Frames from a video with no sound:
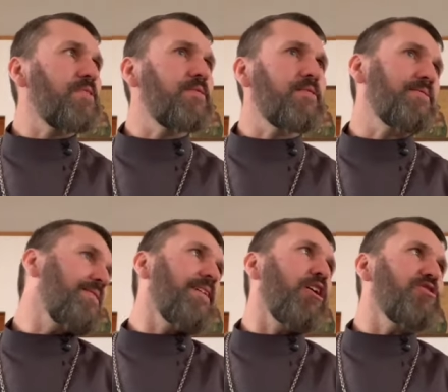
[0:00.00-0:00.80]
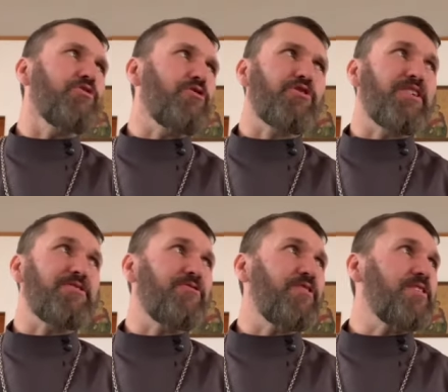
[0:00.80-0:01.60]
and how little or great
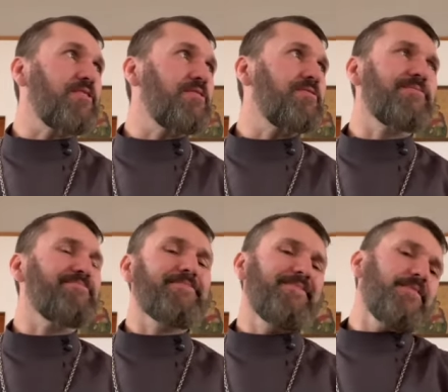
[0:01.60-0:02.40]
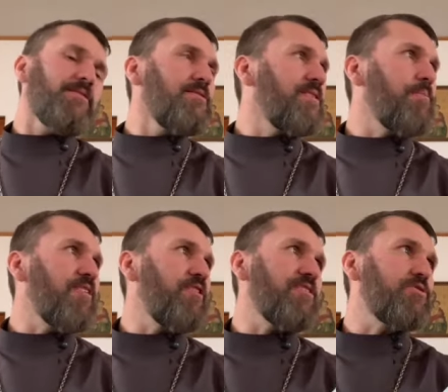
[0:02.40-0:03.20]
their faith is. Yeah, my
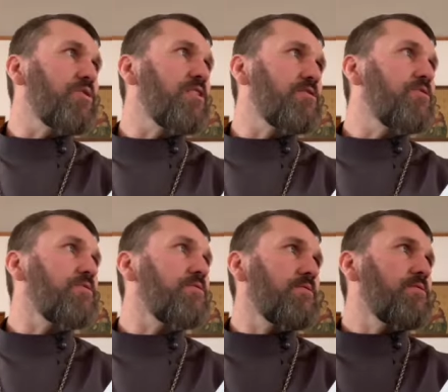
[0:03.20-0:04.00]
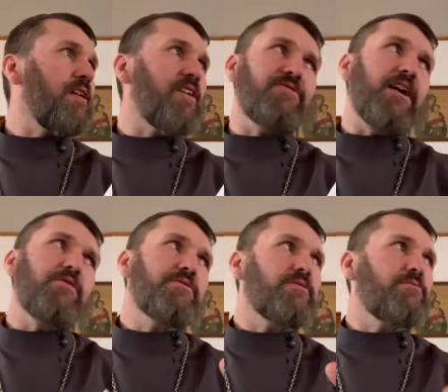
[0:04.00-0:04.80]
faith is weak too. I have
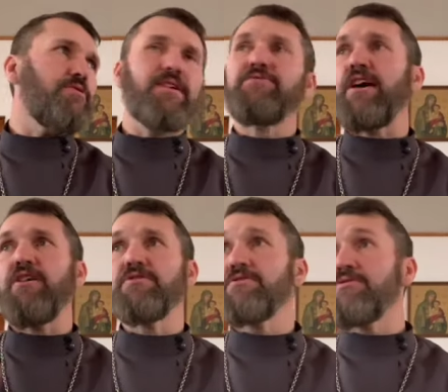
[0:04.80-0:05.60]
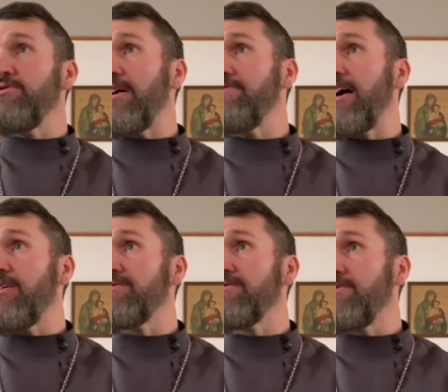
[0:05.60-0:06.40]
doubts. You have doubts. You have
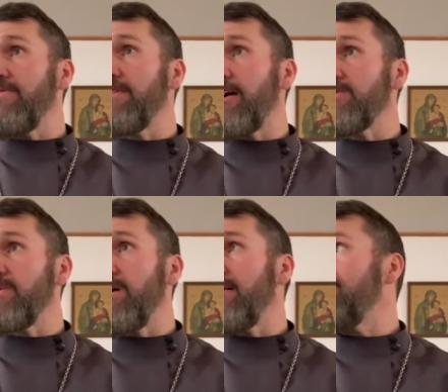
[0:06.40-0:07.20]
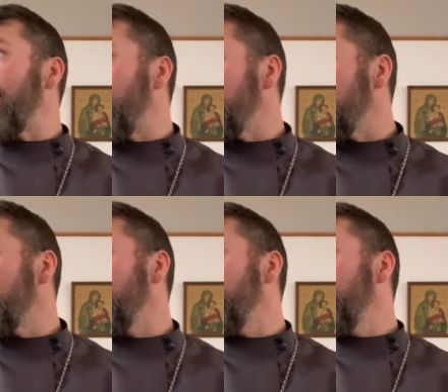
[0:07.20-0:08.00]
doubts. You have doubts. We all have doubts.
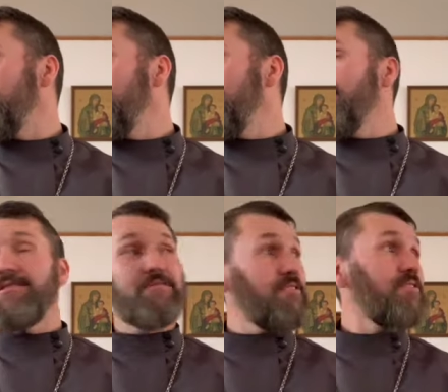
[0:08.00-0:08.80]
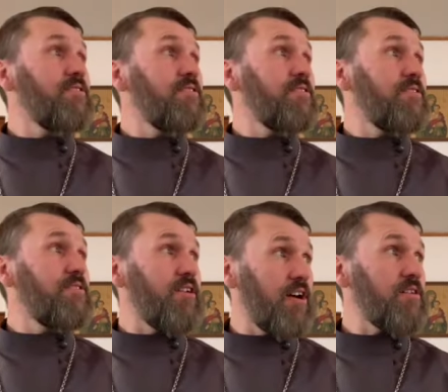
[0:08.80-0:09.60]
I guess
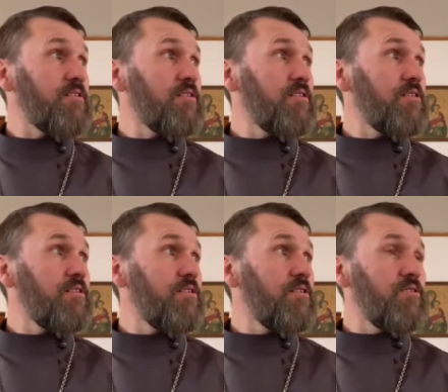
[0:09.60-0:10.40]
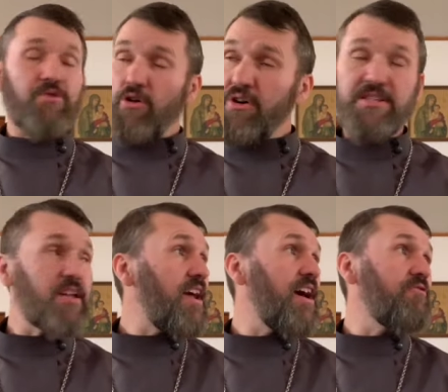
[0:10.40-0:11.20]
right? Always have We're always
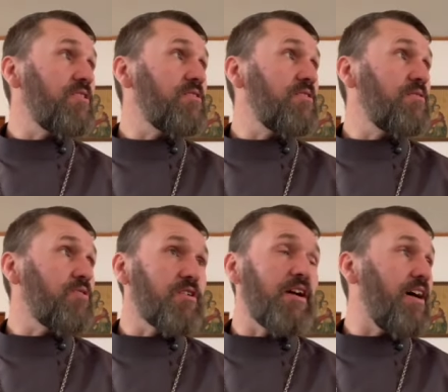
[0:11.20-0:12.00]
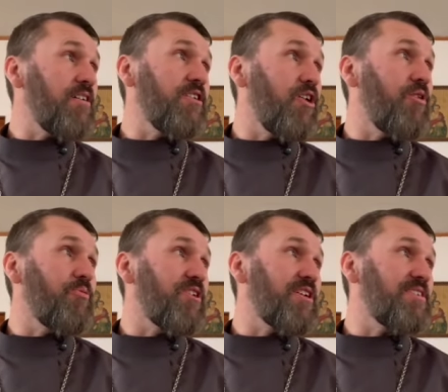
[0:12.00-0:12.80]
going to have it. And we're not, you know, and
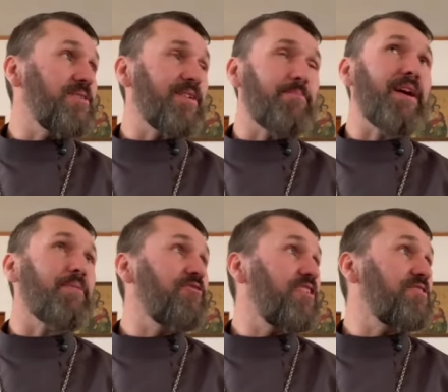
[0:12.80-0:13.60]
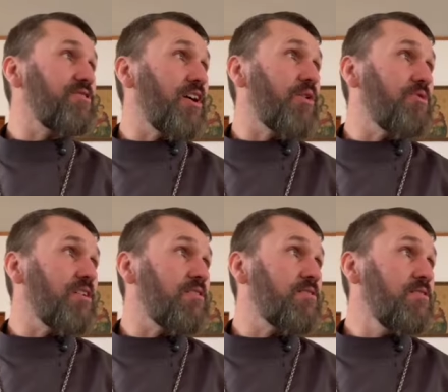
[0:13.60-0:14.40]
we're going to seem like, man, my faith is kind of
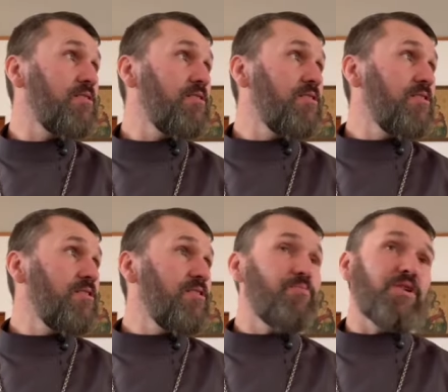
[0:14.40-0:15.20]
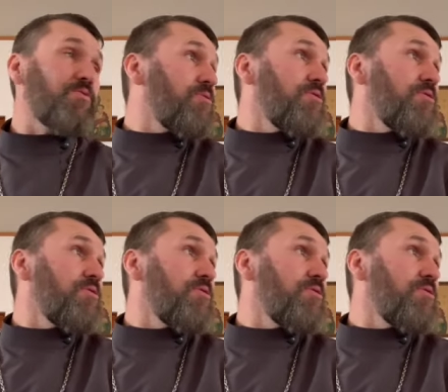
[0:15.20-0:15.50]
weak. But